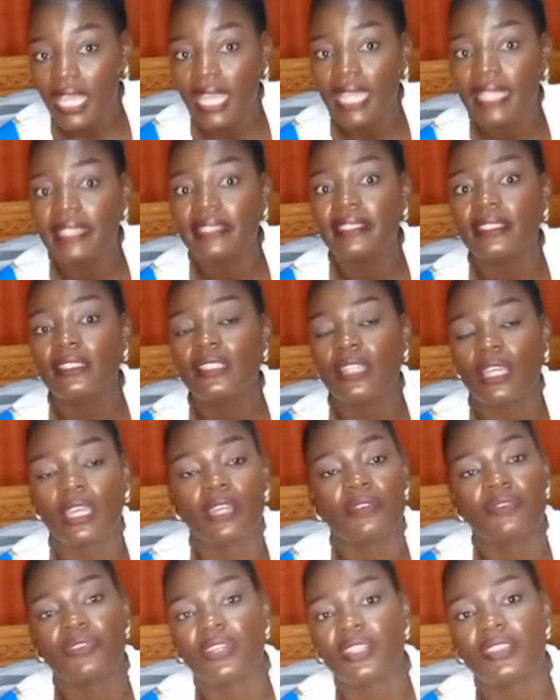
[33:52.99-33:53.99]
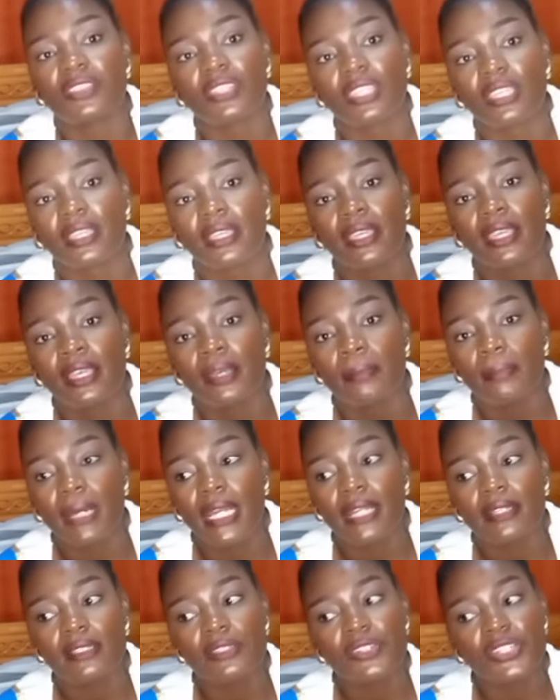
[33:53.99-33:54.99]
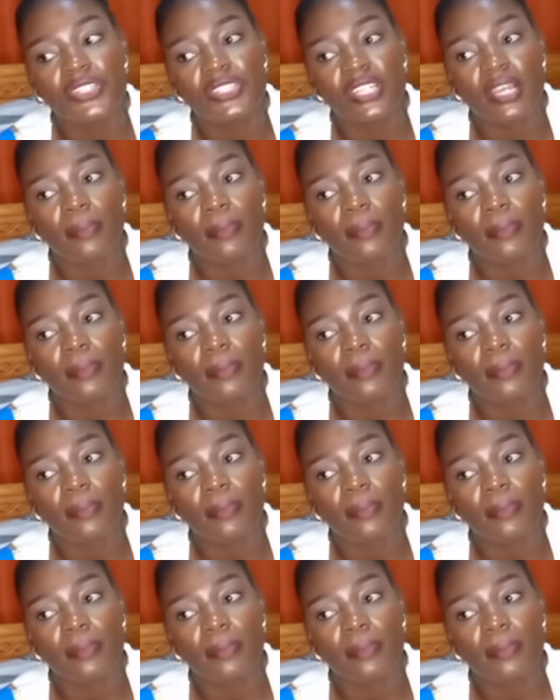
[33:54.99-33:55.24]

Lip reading: I did everything. But it reached